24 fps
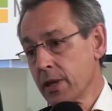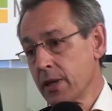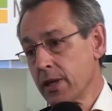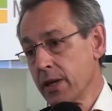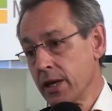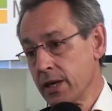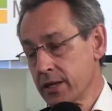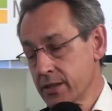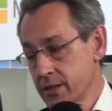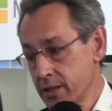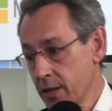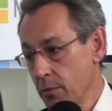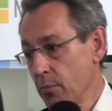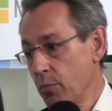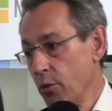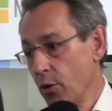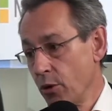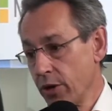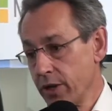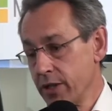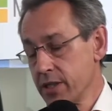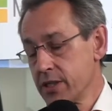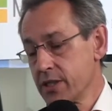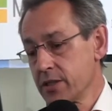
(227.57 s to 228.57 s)
At some
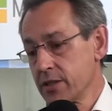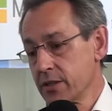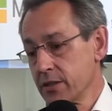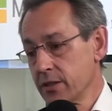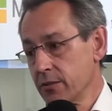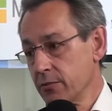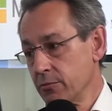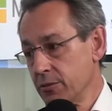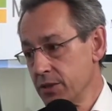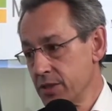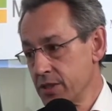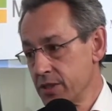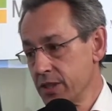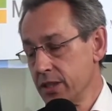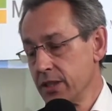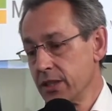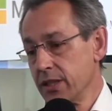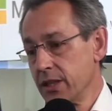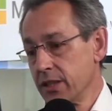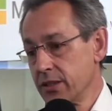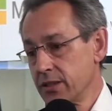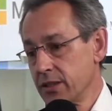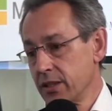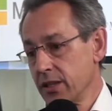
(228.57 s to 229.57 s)
points we see
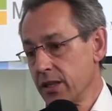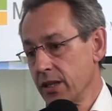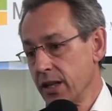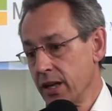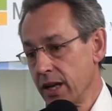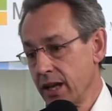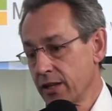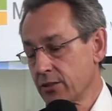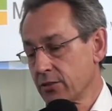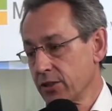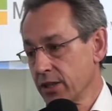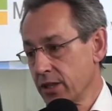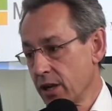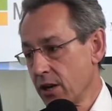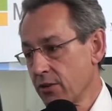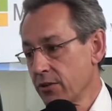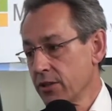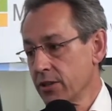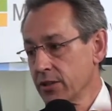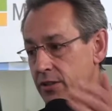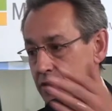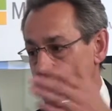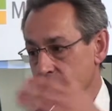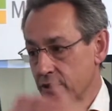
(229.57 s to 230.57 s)
that the electric
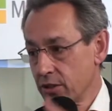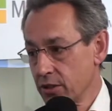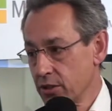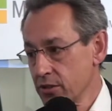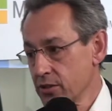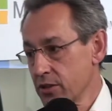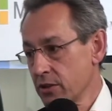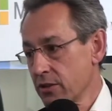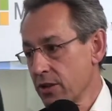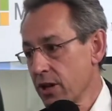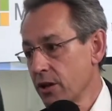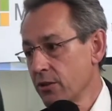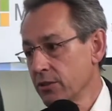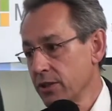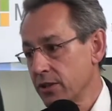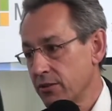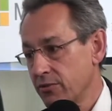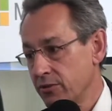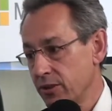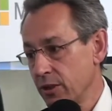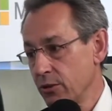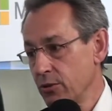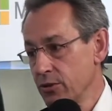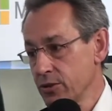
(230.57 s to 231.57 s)
current turns around and
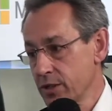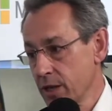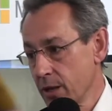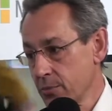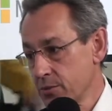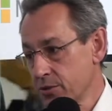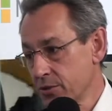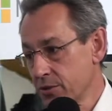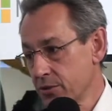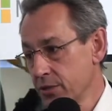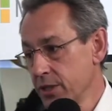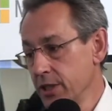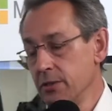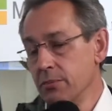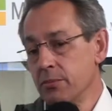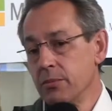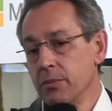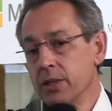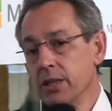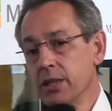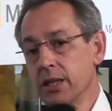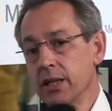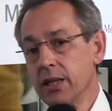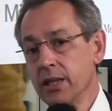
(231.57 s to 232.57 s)
flows upstream,
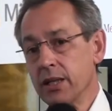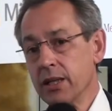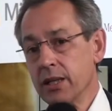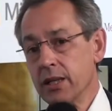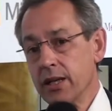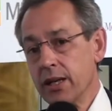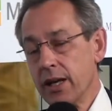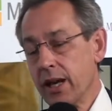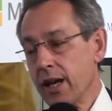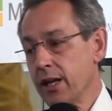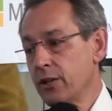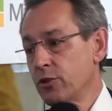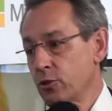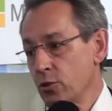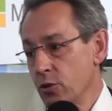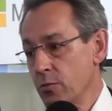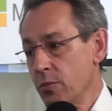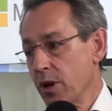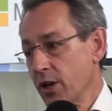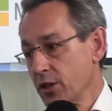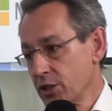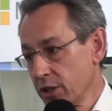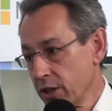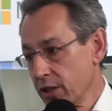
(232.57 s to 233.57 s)
and too
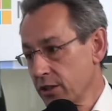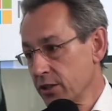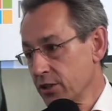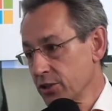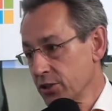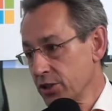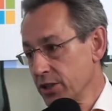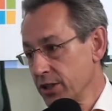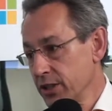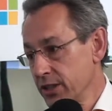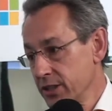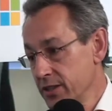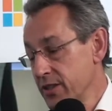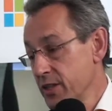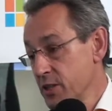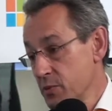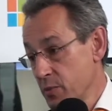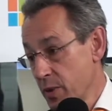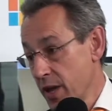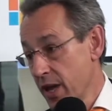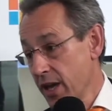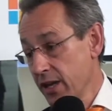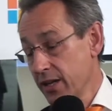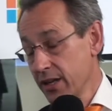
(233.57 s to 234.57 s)
much energy is as
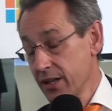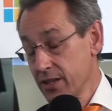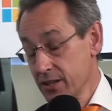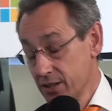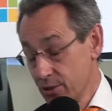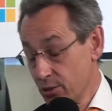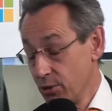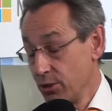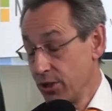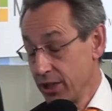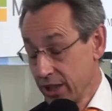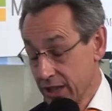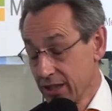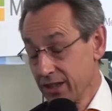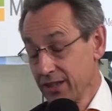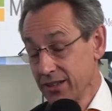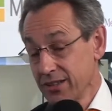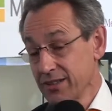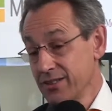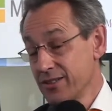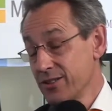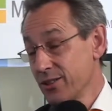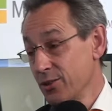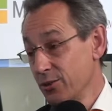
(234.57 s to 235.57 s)
bad as too
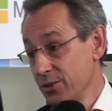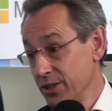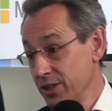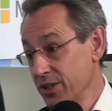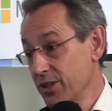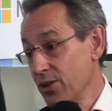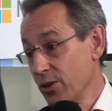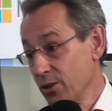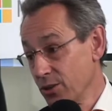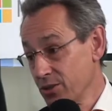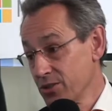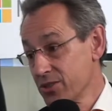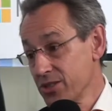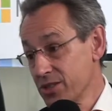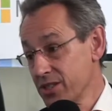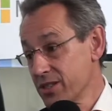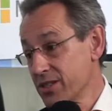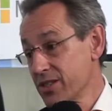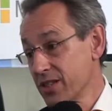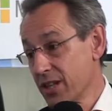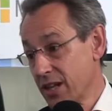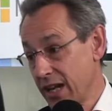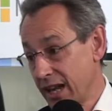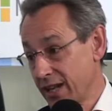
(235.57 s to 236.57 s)
little, so it
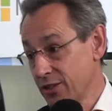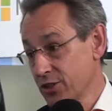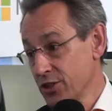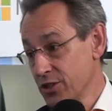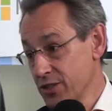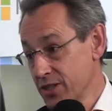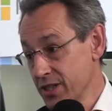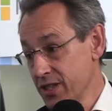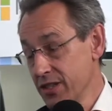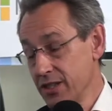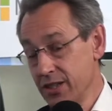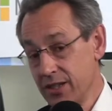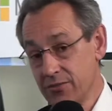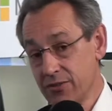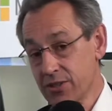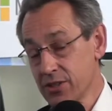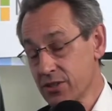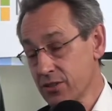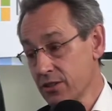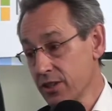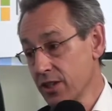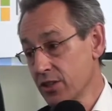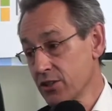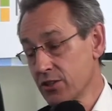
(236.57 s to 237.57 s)
causes clashes in the
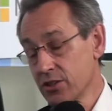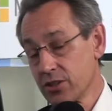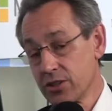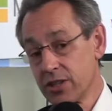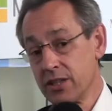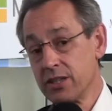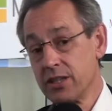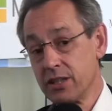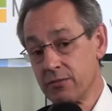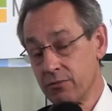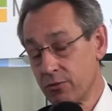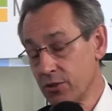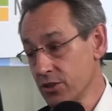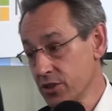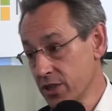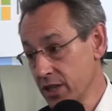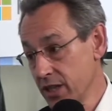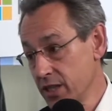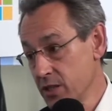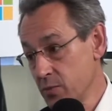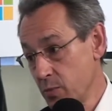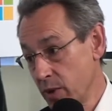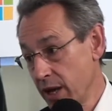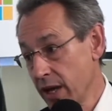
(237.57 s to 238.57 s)
infrastructure, in the worst
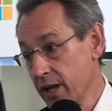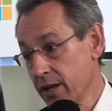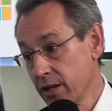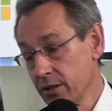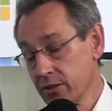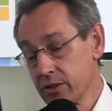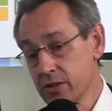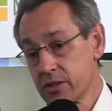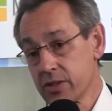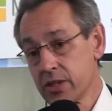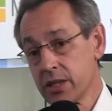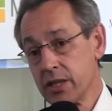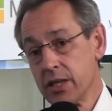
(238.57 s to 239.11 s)
case blackouts.